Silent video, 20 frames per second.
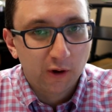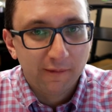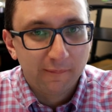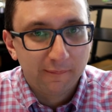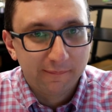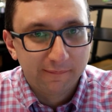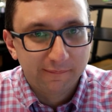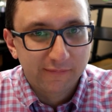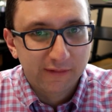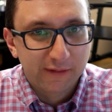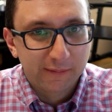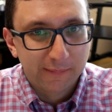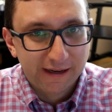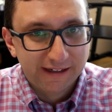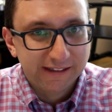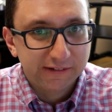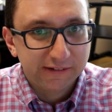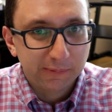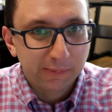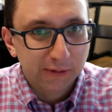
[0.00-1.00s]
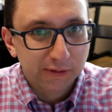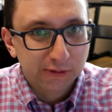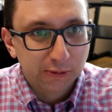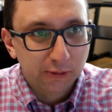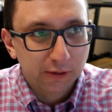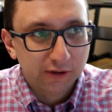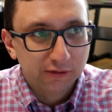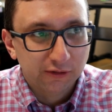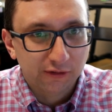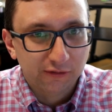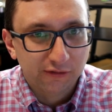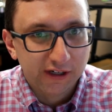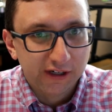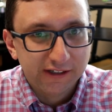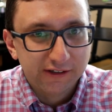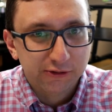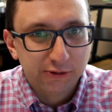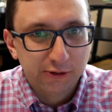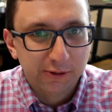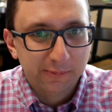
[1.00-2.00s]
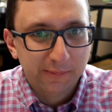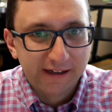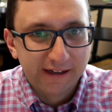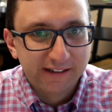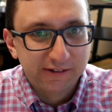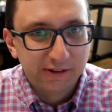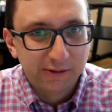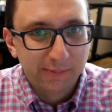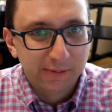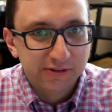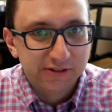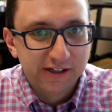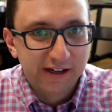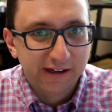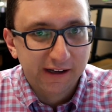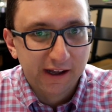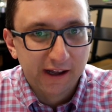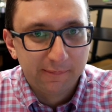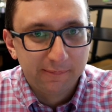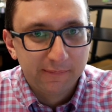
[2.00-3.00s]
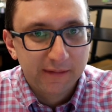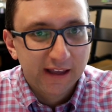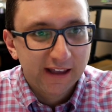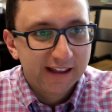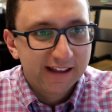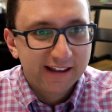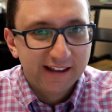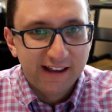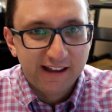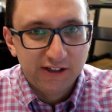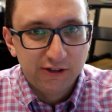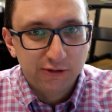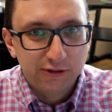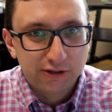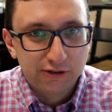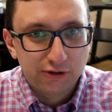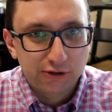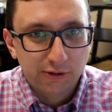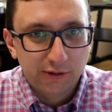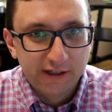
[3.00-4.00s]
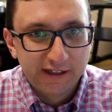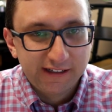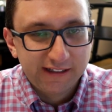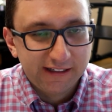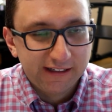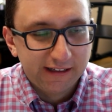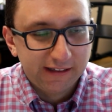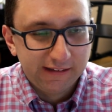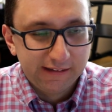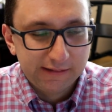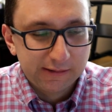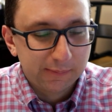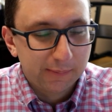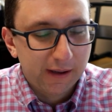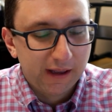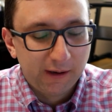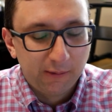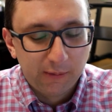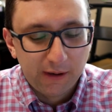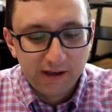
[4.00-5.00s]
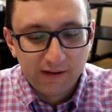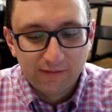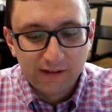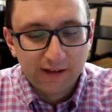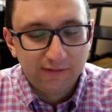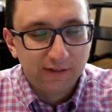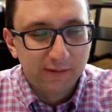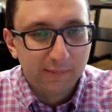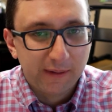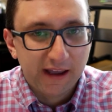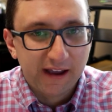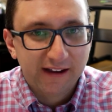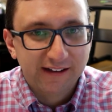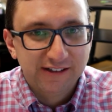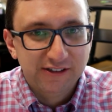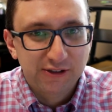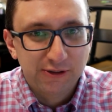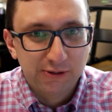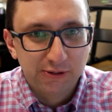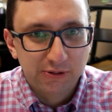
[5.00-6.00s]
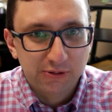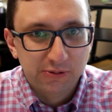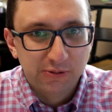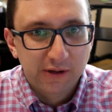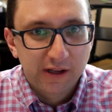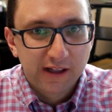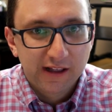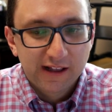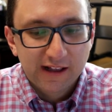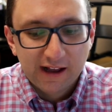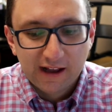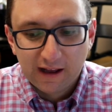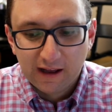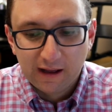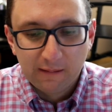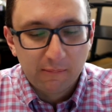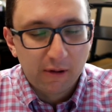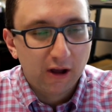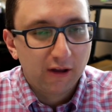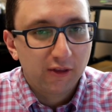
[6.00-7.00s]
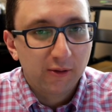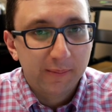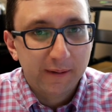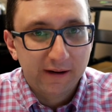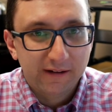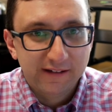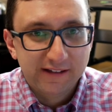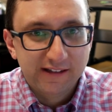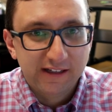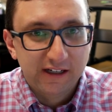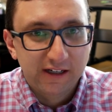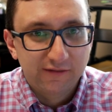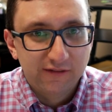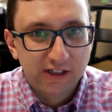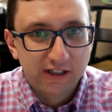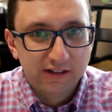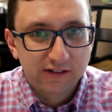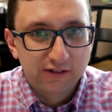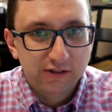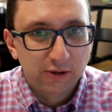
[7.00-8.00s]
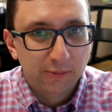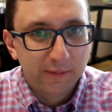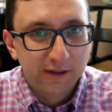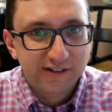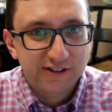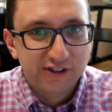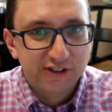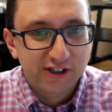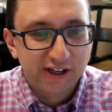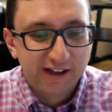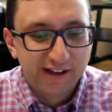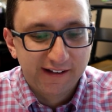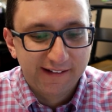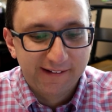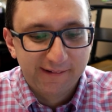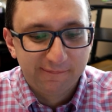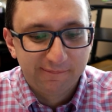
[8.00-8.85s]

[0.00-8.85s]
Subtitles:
want the Mighty Sleepers course for free, just go to mightysleepers.com and you can join. It's my way of giving back to all the parents that have done so much